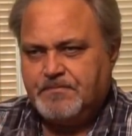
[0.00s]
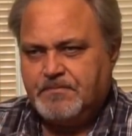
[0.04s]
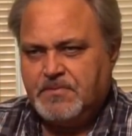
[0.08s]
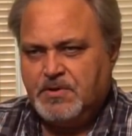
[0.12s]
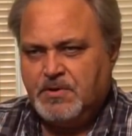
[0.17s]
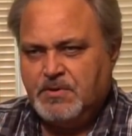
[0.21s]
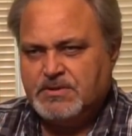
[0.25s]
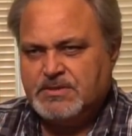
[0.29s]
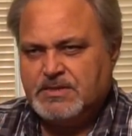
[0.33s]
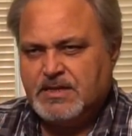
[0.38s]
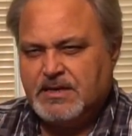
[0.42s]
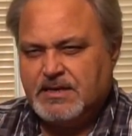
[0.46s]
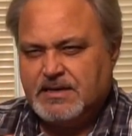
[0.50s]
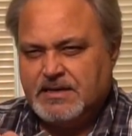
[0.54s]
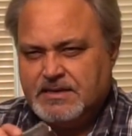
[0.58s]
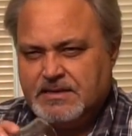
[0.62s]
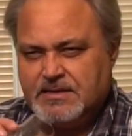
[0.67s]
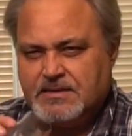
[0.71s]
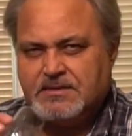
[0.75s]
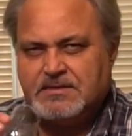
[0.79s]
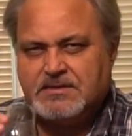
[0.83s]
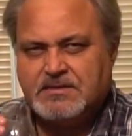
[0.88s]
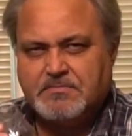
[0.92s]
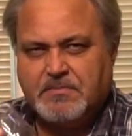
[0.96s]
There is a
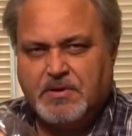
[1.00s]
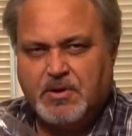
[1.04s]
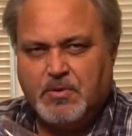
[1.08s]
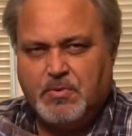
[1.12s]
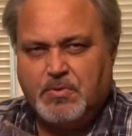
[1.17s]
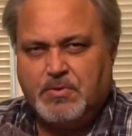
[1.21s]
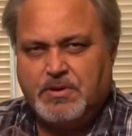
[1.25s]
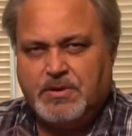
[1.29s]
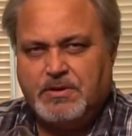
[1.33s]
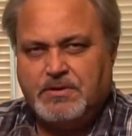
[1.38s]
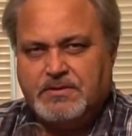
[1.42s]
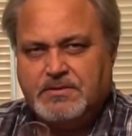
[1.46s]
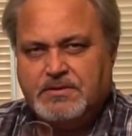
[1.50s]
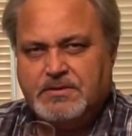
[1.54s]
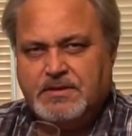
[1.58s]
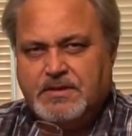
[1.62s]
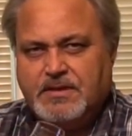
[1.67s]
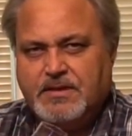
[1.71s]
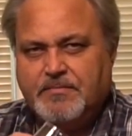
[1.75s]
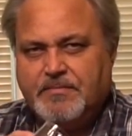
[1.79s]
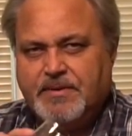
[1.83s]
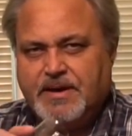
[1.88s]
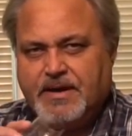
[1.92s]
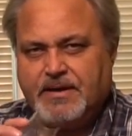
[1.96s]
little smoke in
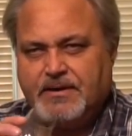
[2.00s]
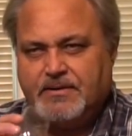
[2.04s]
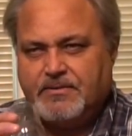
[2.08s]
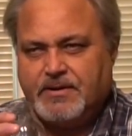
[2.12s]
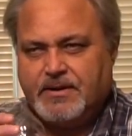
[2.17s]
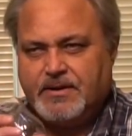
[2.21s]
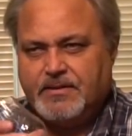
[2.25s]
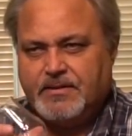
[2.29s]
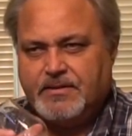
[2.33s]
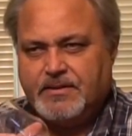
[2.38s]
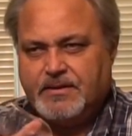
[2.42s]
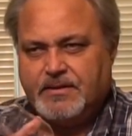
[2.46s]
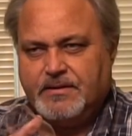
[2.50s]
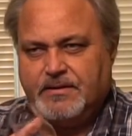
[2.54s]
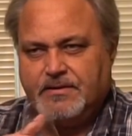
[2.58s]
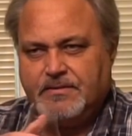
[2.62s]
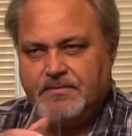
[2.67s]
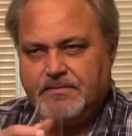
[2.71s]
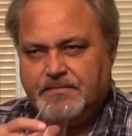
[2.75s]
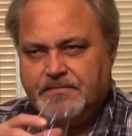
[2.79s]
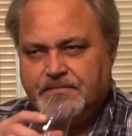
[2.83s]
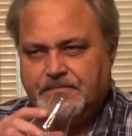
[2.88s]
the background there.